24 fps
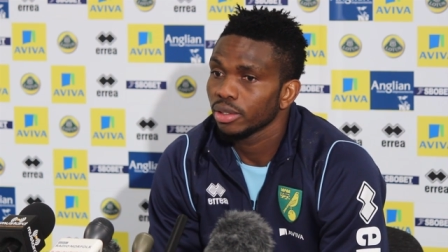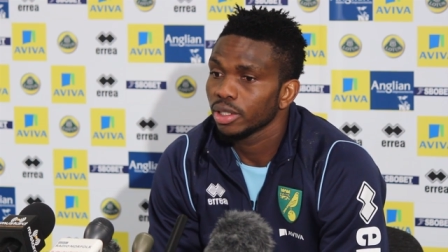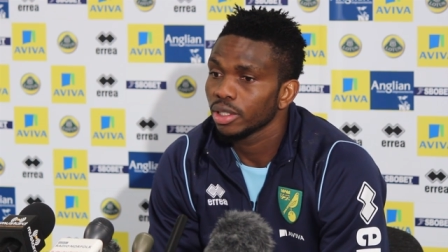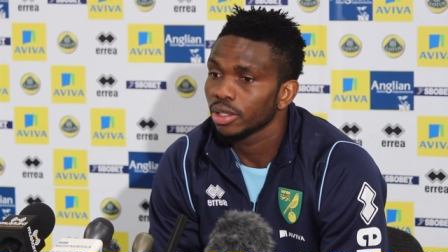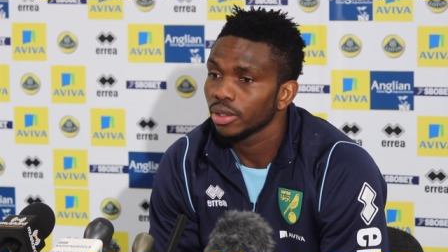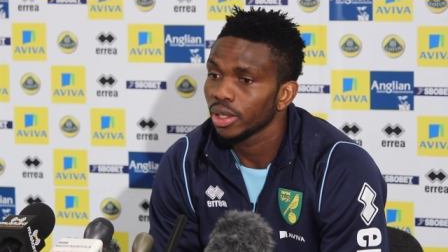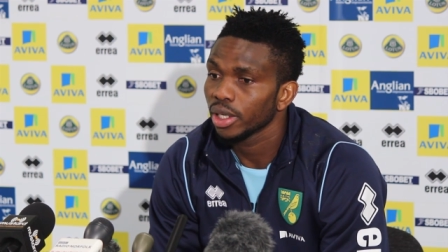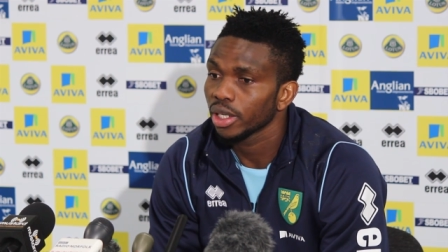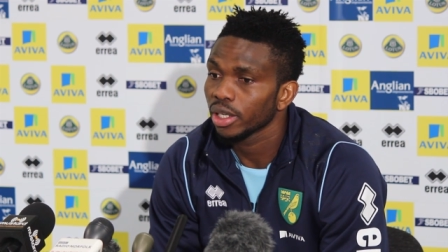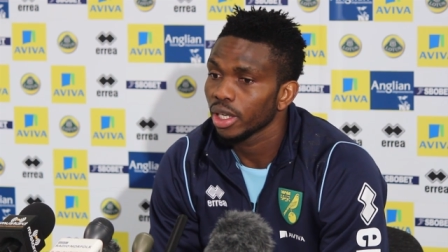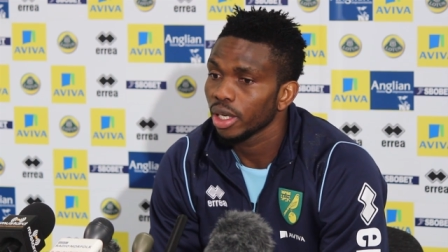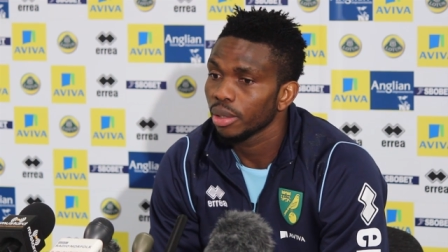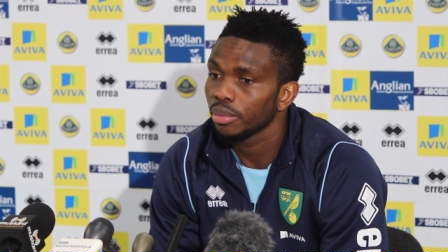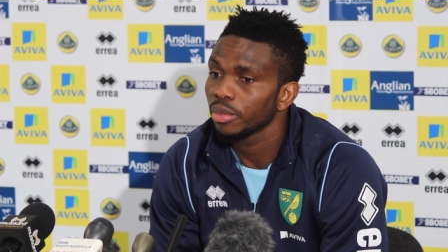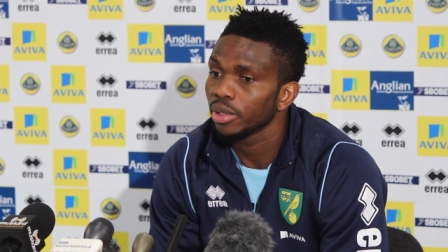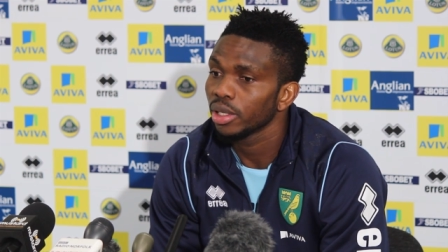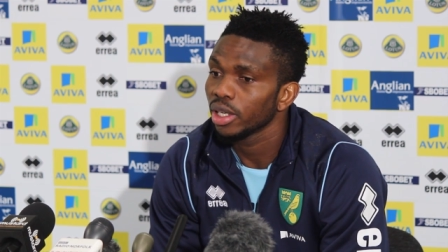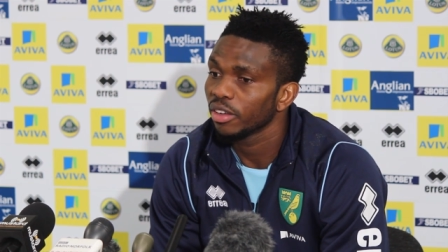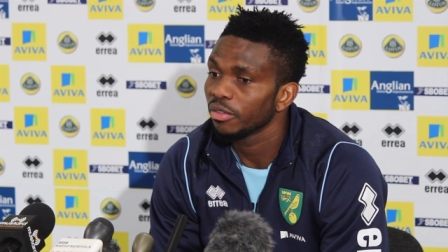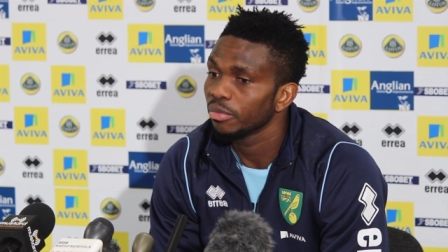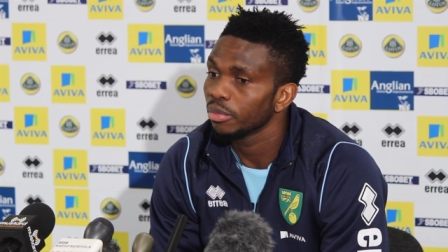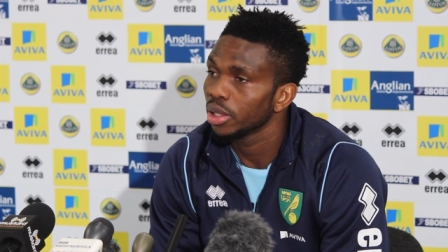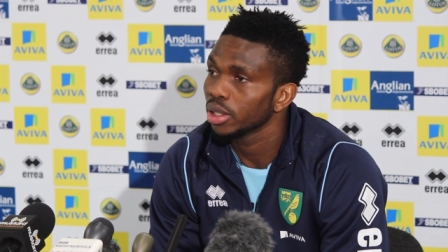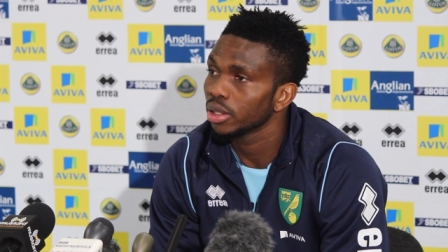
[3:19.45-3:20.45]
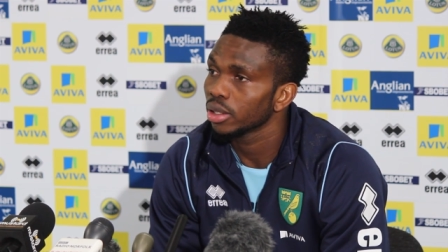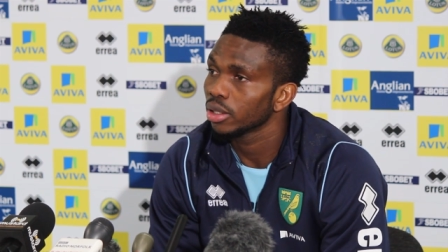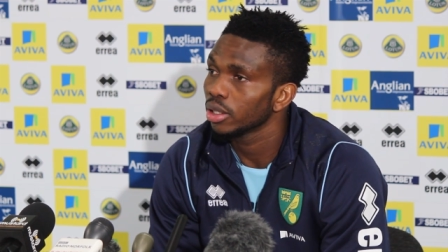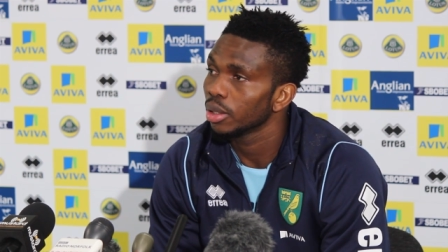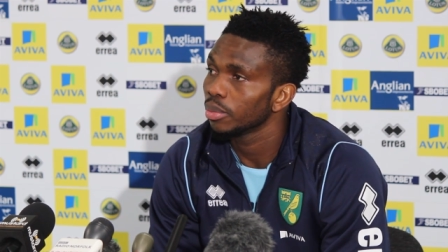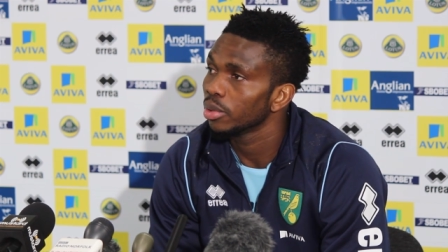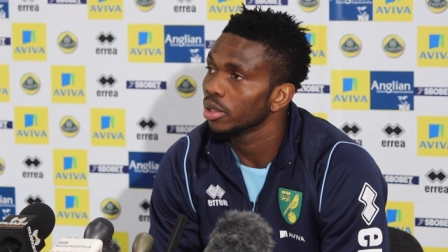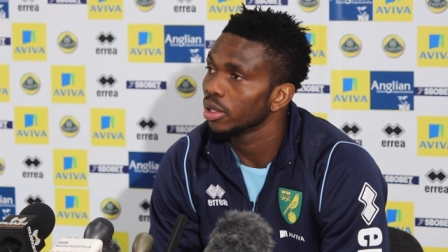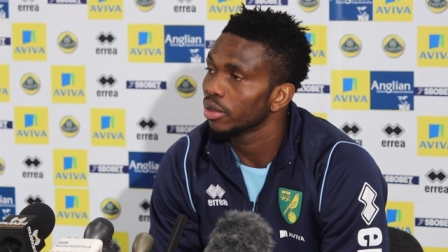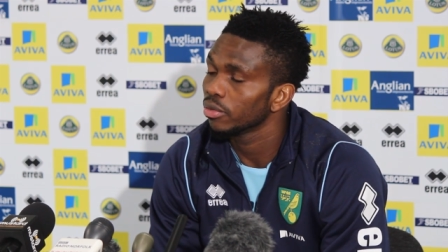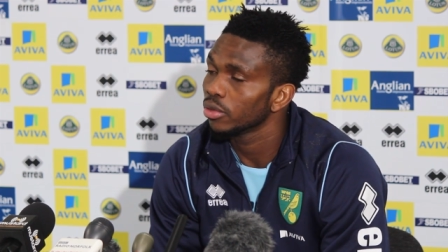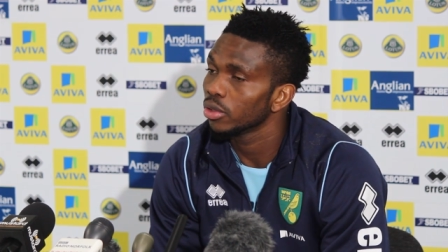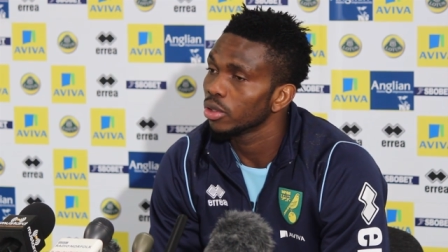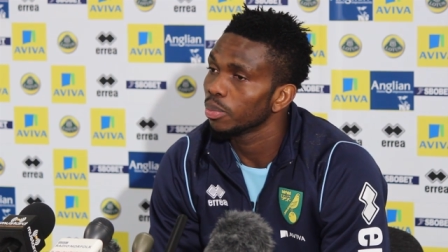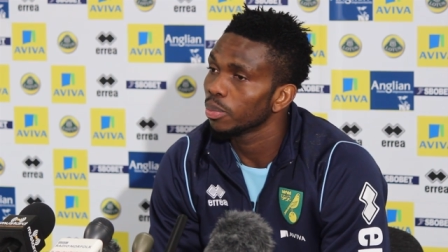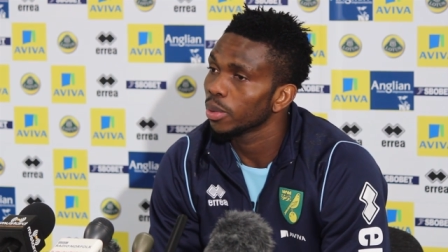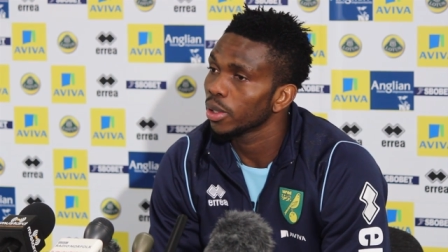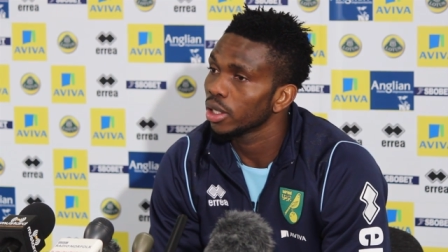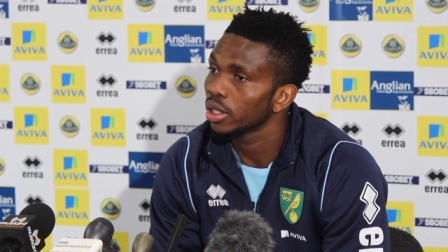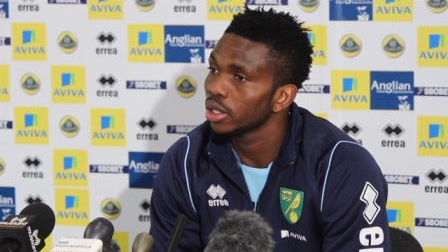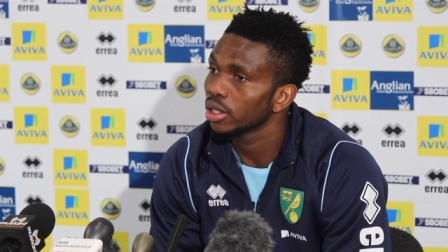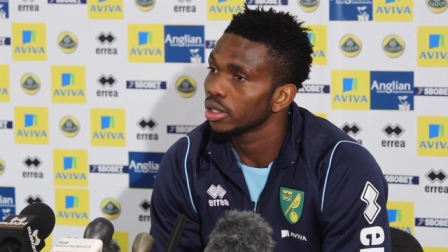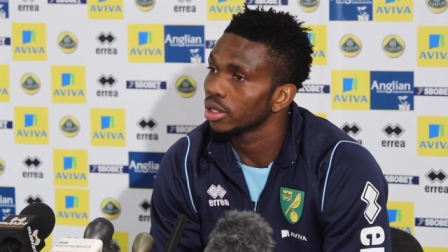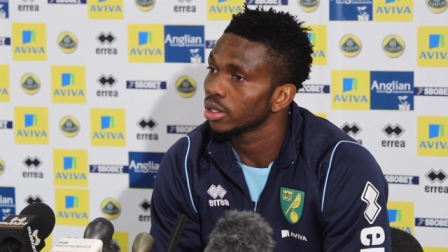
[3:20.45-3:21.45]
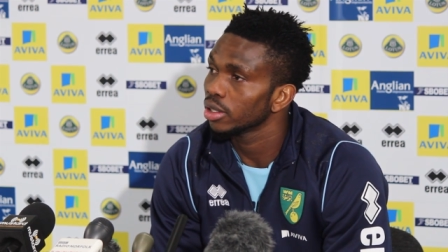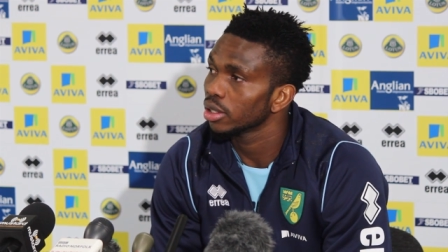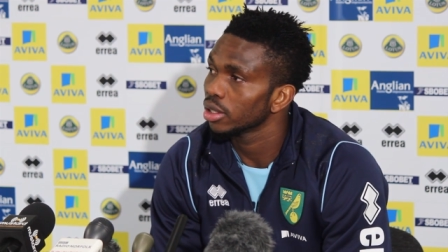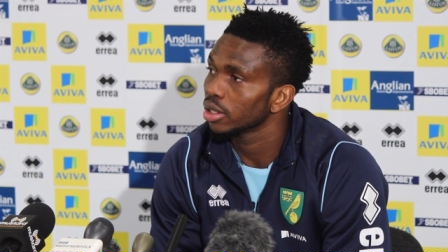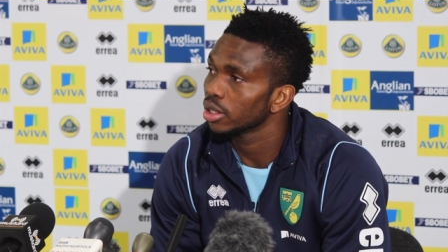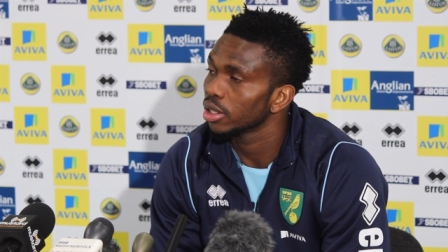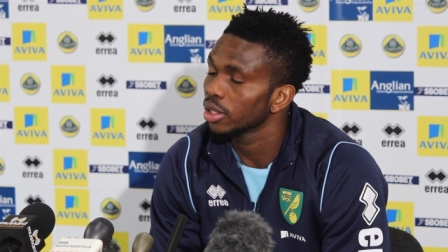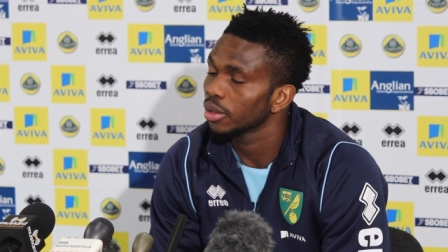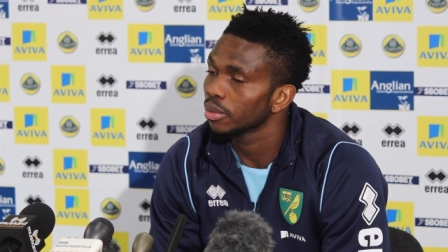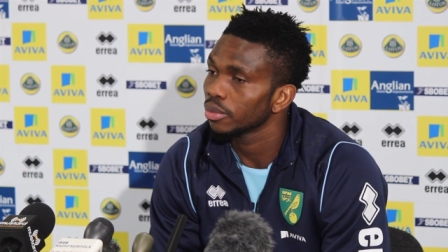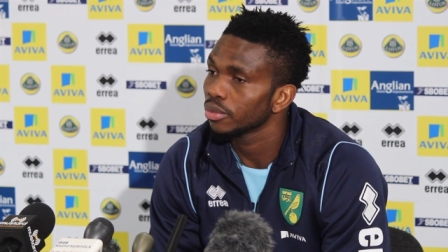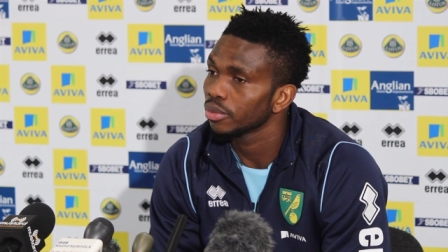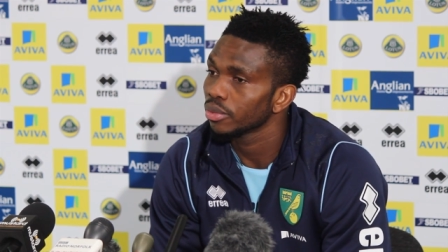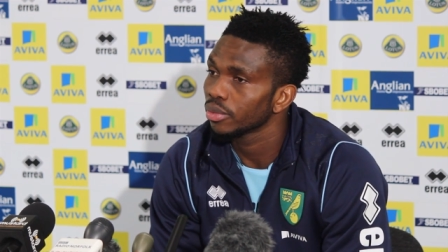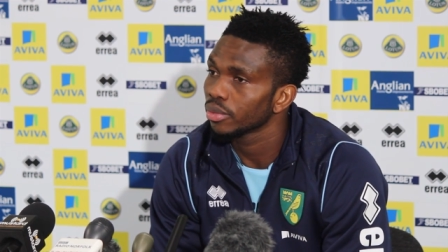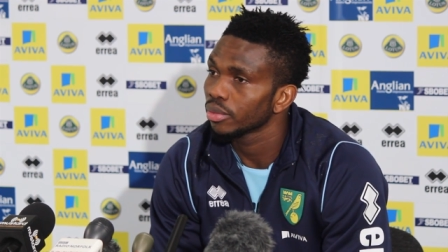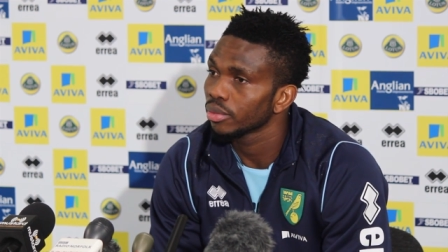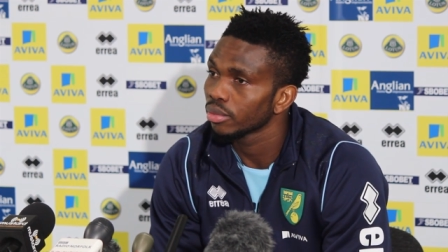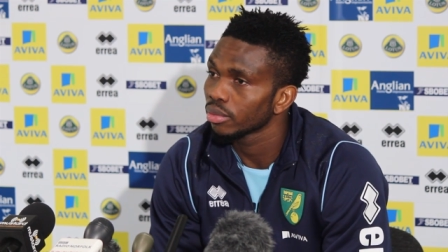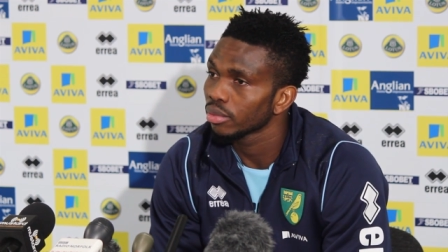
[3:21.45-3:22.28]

You know, I came here, I've met a couple of good players, and um,